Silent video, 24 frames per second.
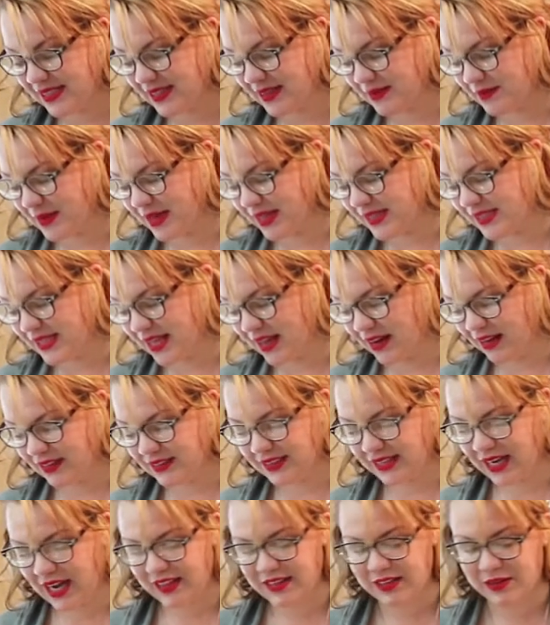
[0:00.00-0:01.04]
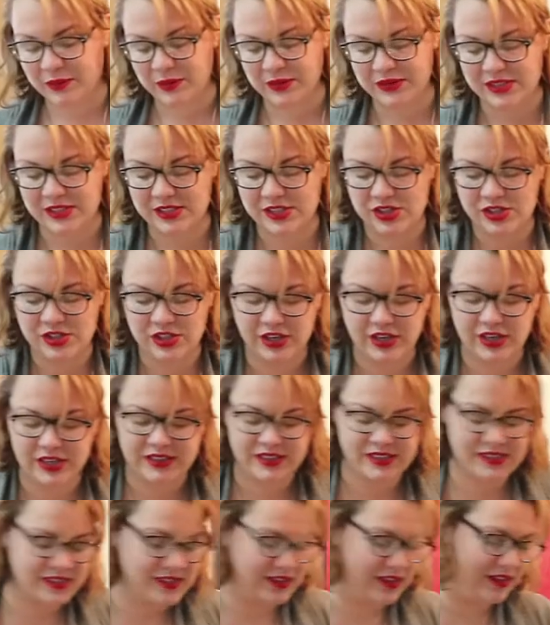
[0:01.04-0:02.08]
it. mix that all together with the sugar
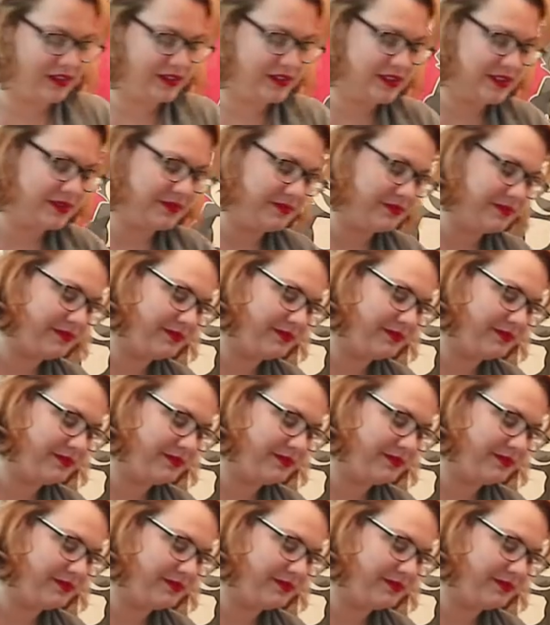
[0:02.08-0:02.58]
and the salt.